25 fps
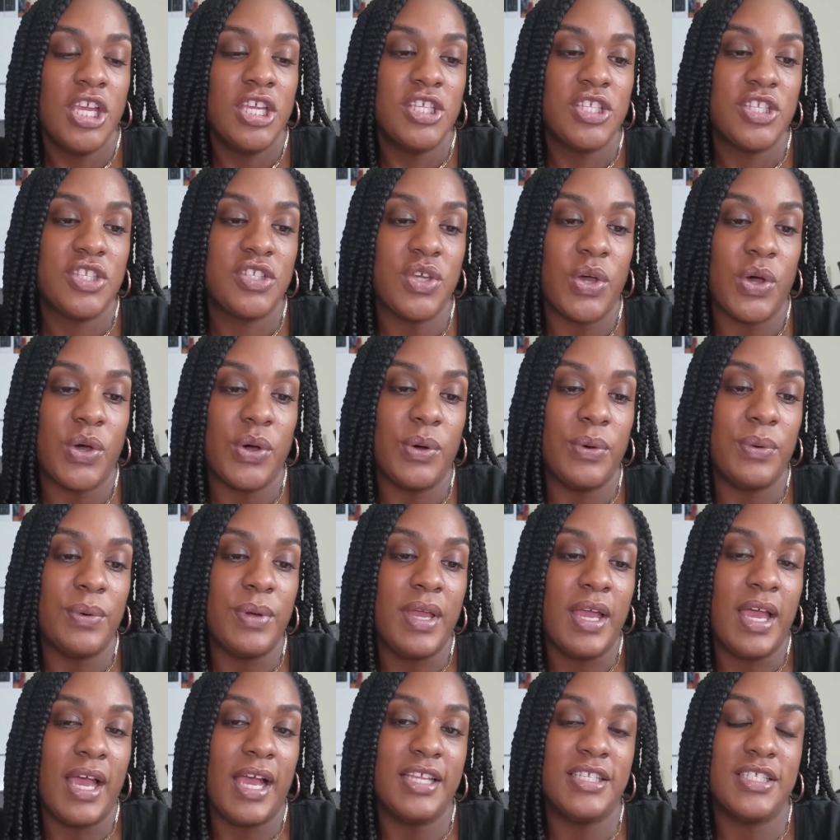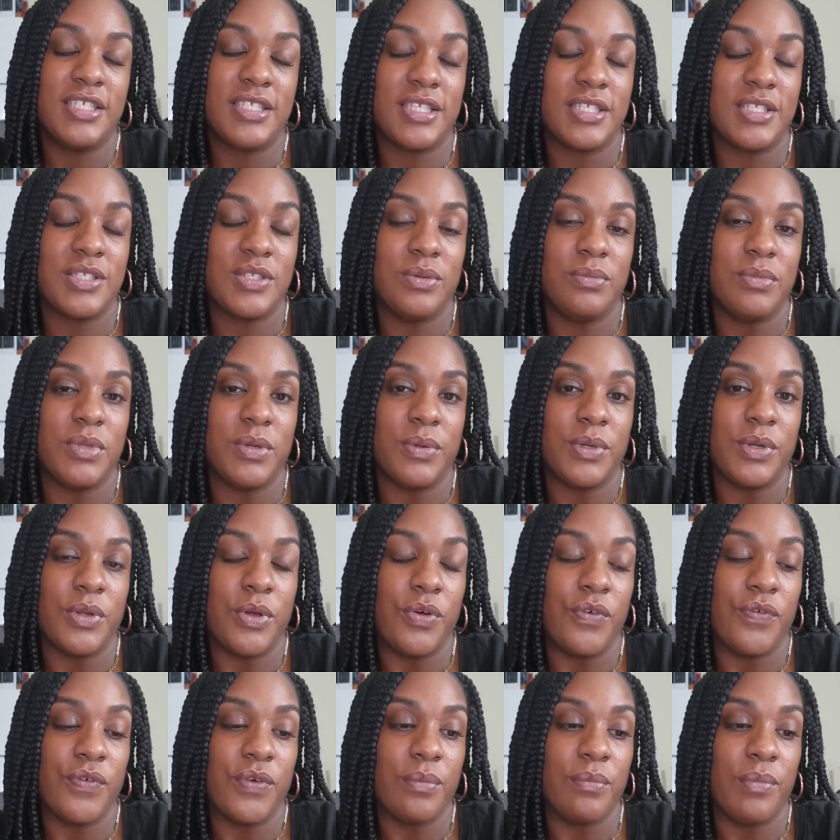So I just assumed it would go
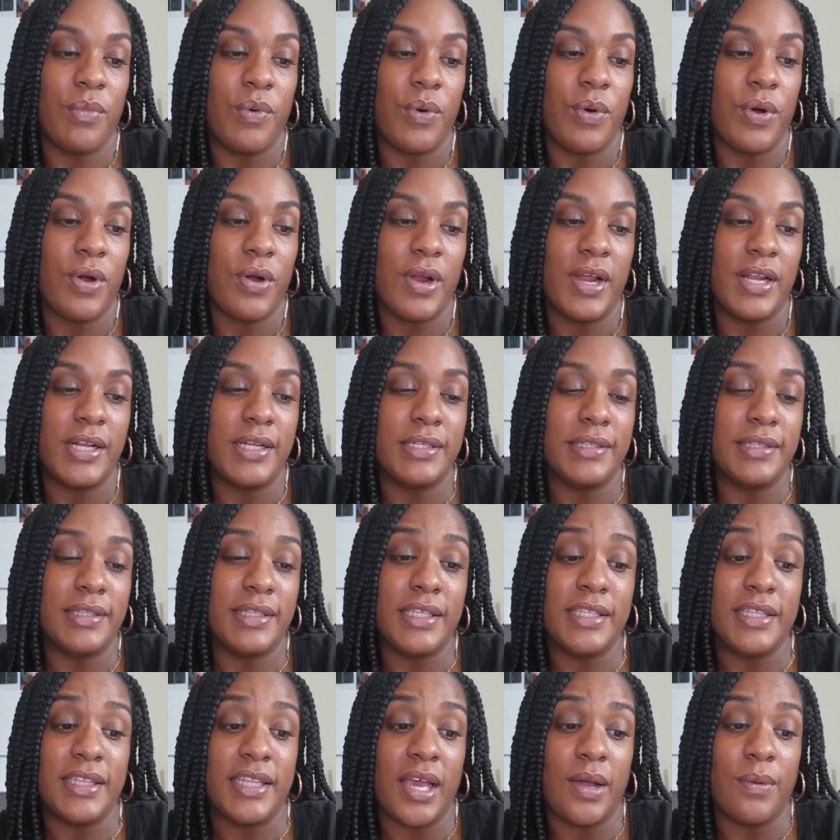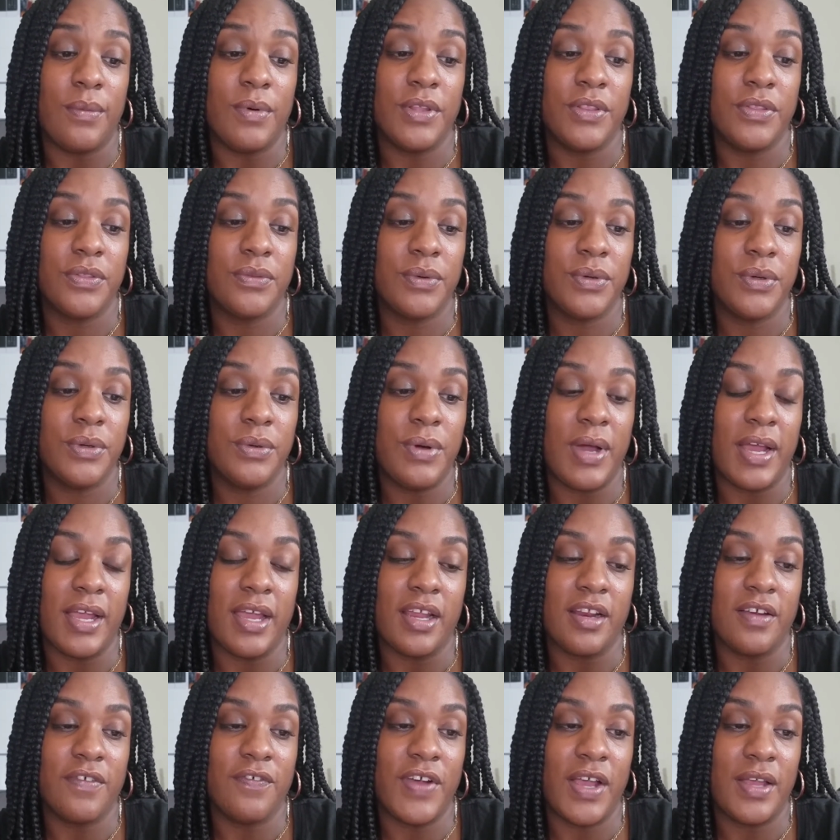for more. I didn't think that one through. I got
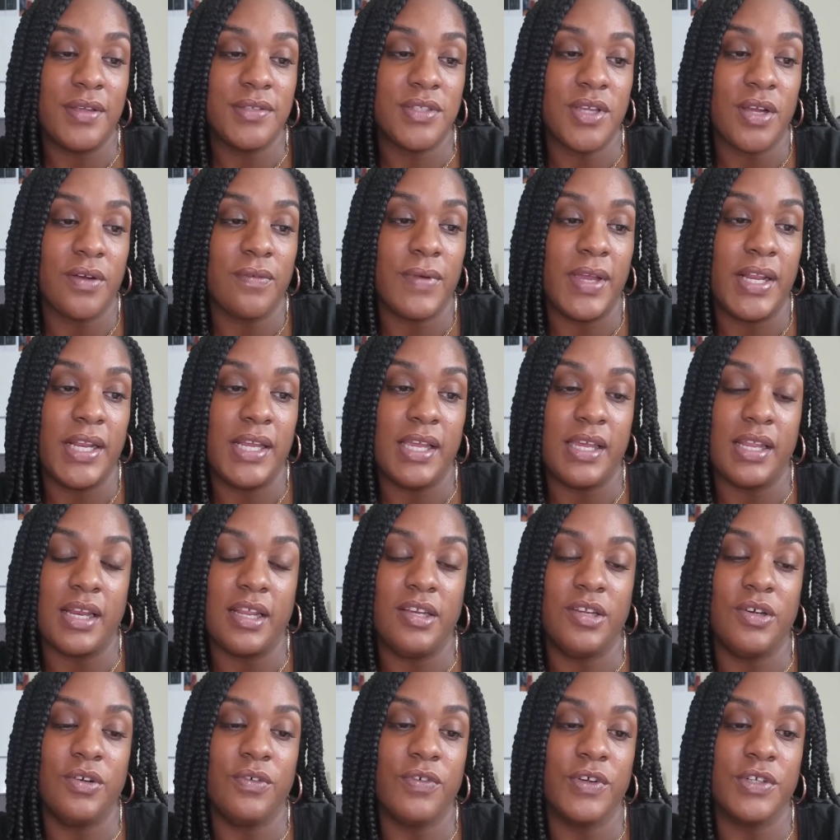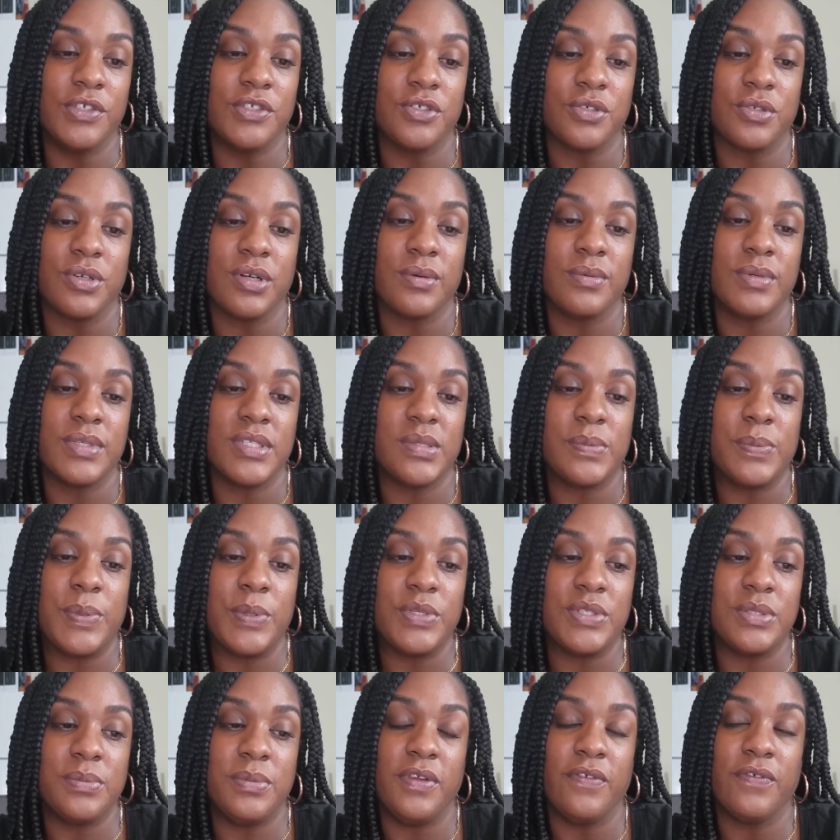a five star rating, and I know for sure it was supposed
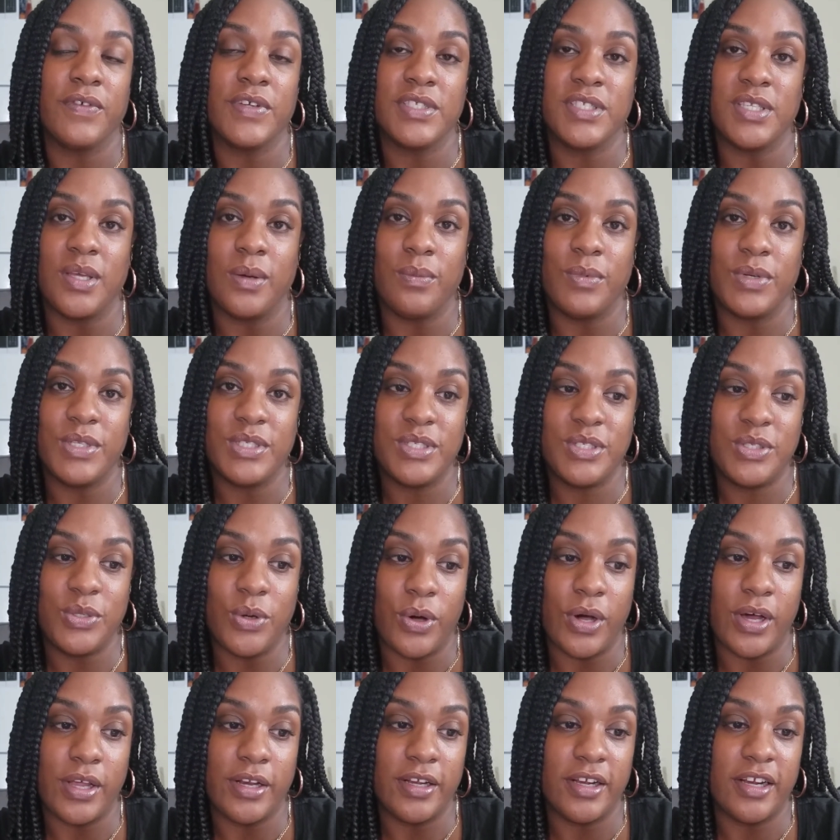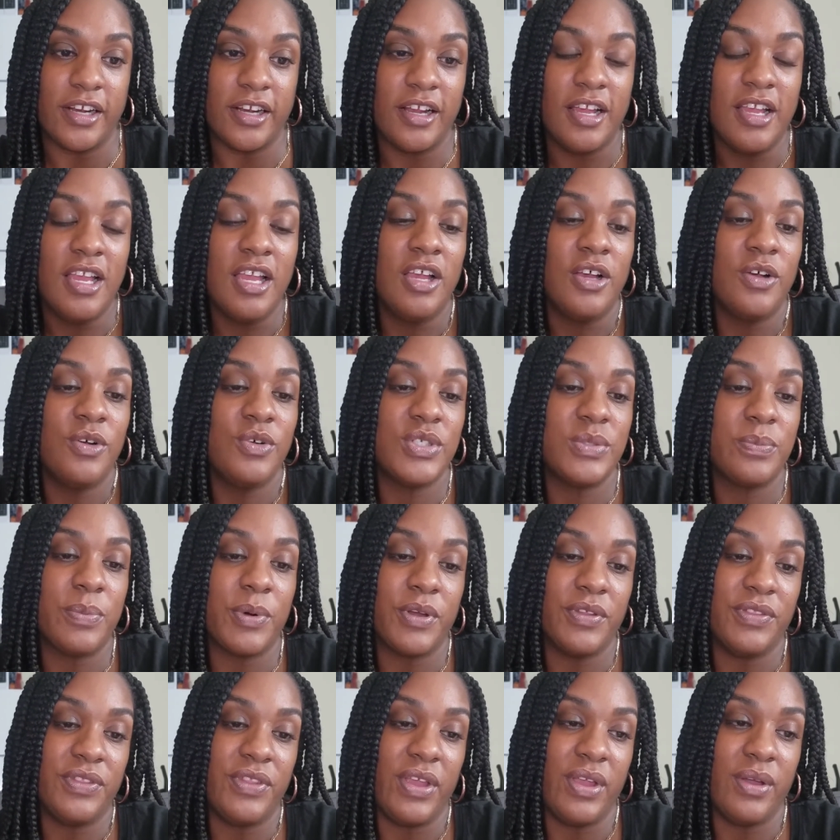to be for someone's daughter whose
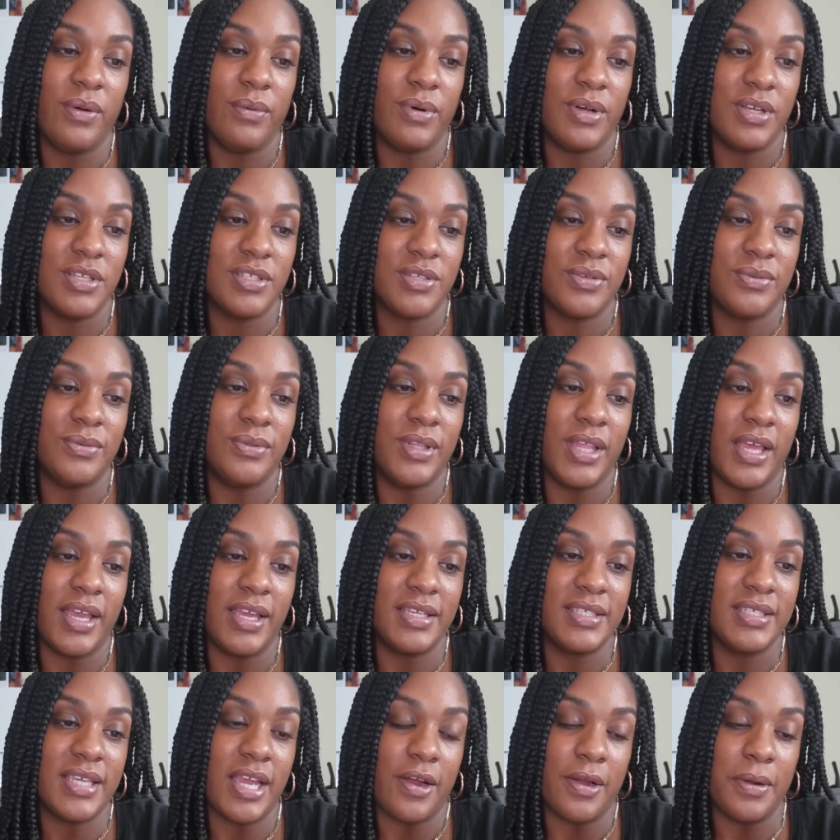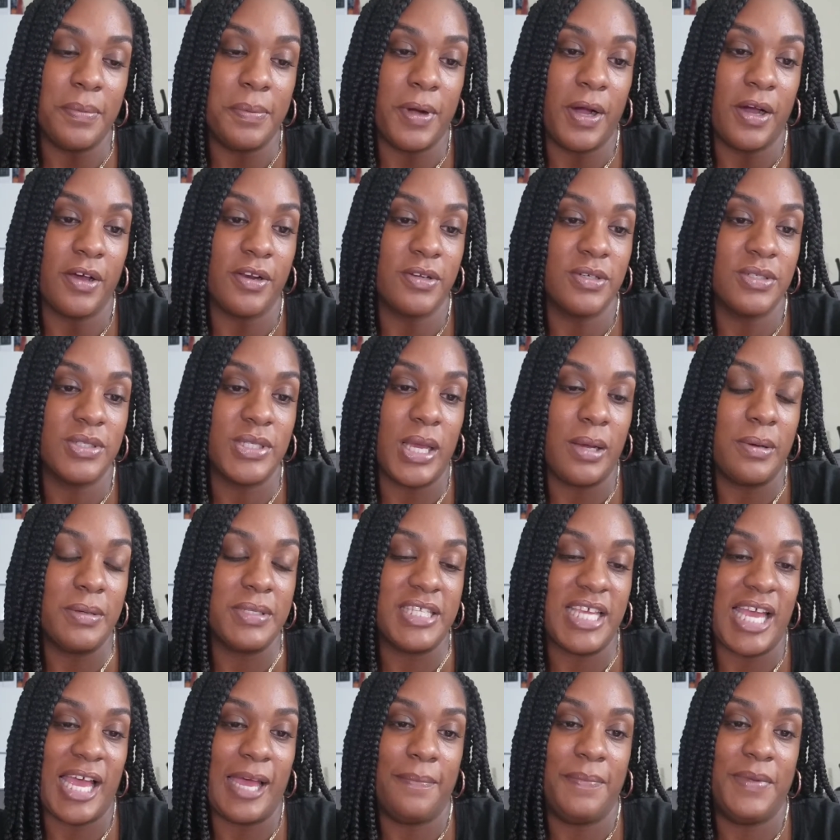birthday it was who likes Harry Potter. So I was
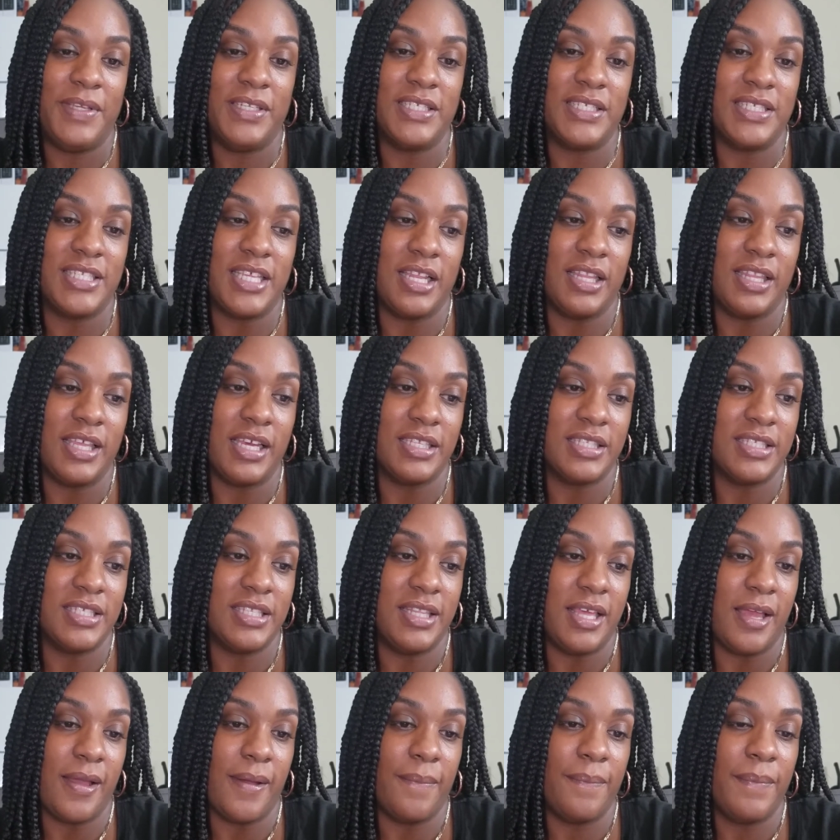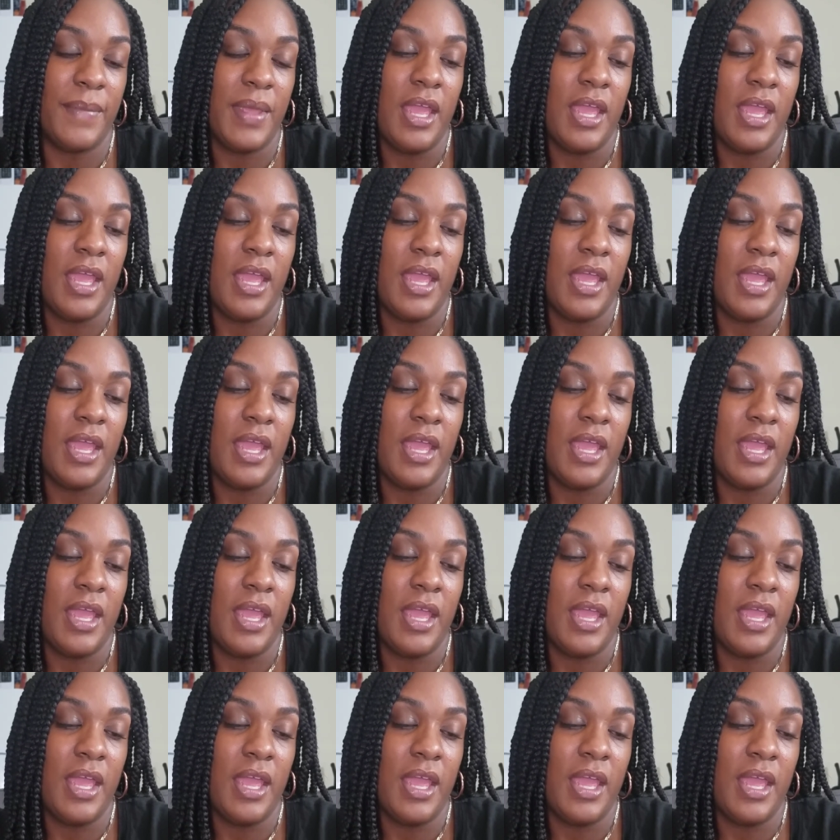happy to sell that to them.